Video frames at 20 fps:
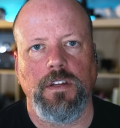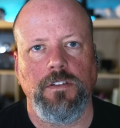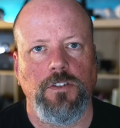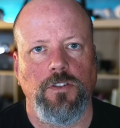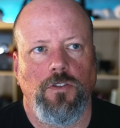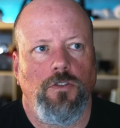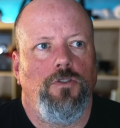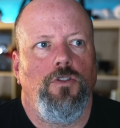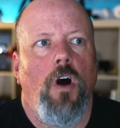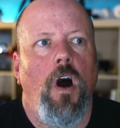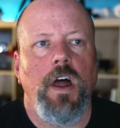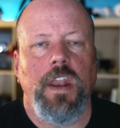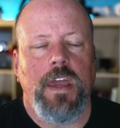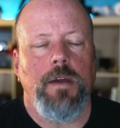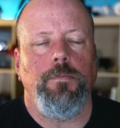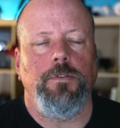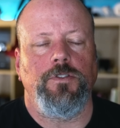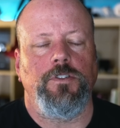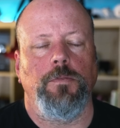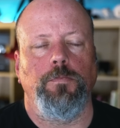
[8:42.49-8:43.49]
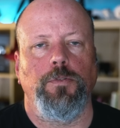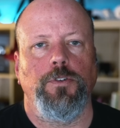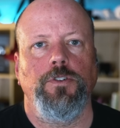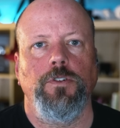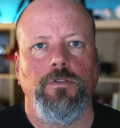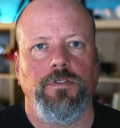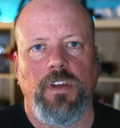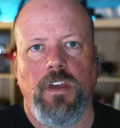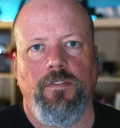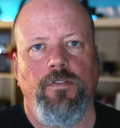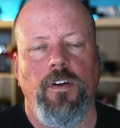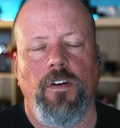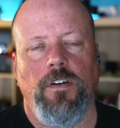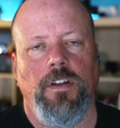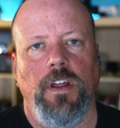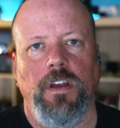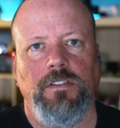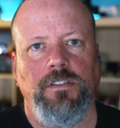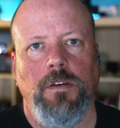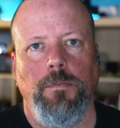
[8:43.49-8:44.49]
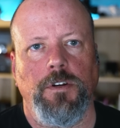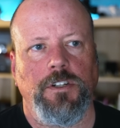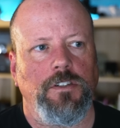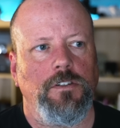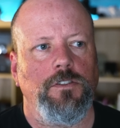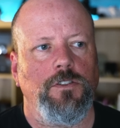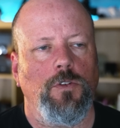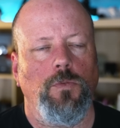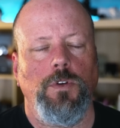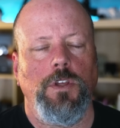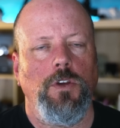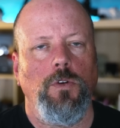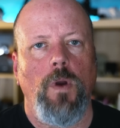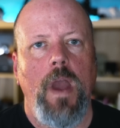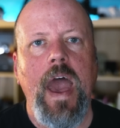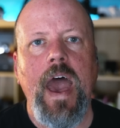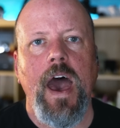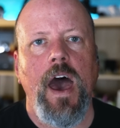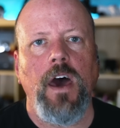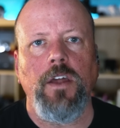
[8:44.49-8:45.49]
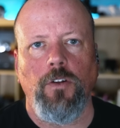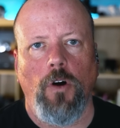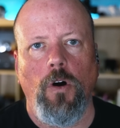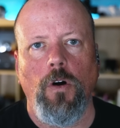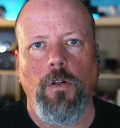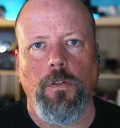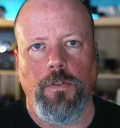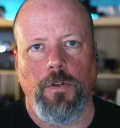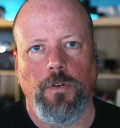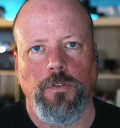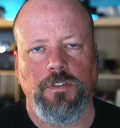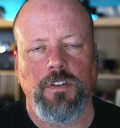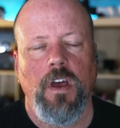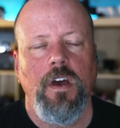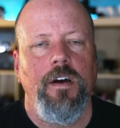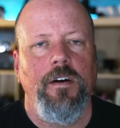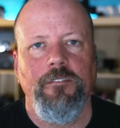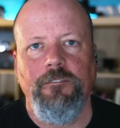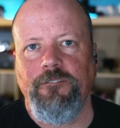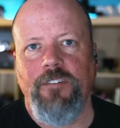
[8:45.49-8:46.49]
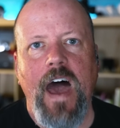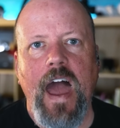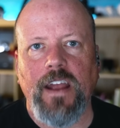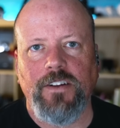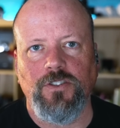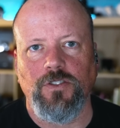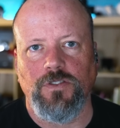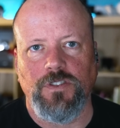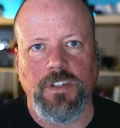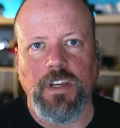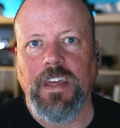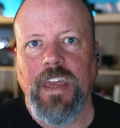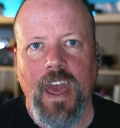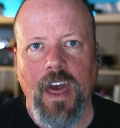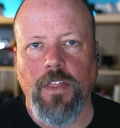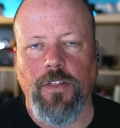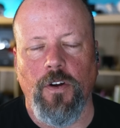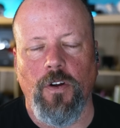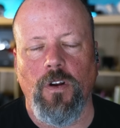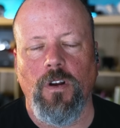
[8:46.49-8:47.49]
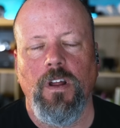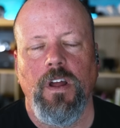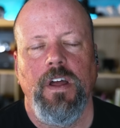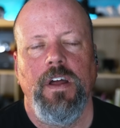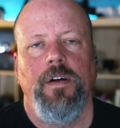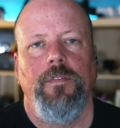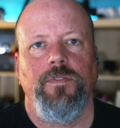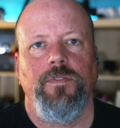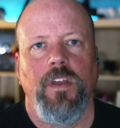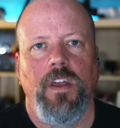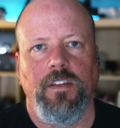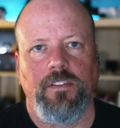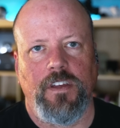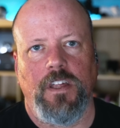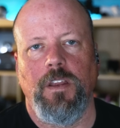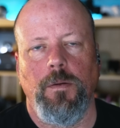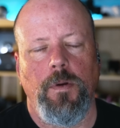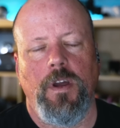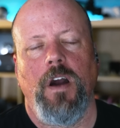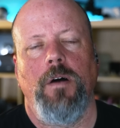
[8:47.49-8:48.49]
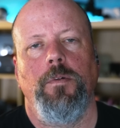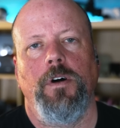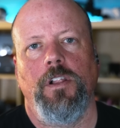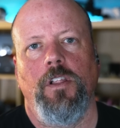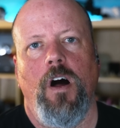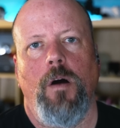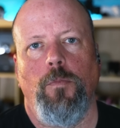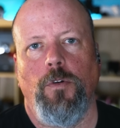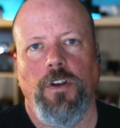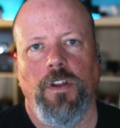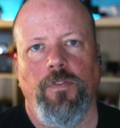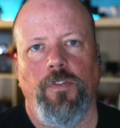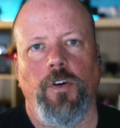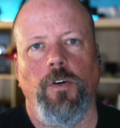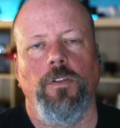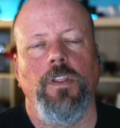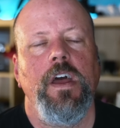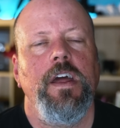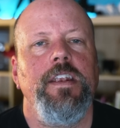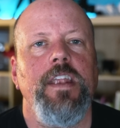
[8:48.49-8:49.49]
And so you're not able to produce a very nice image. And so when you add all those factors together, it's going to become a lot more difficult.